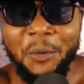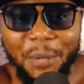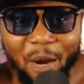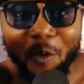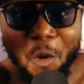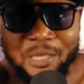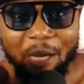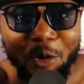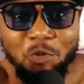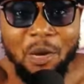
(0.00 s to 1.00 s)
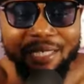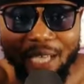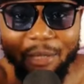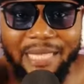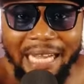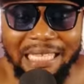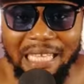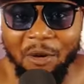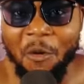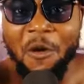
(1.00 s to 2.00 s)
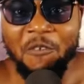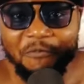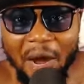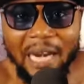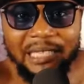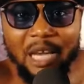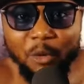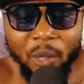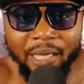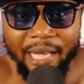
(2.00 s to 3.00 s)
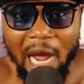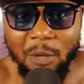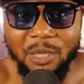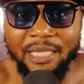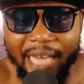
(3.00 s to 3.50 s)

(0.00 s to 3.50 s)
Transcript: she goals are hodo a Chelsea and Casano Van as a ruling out.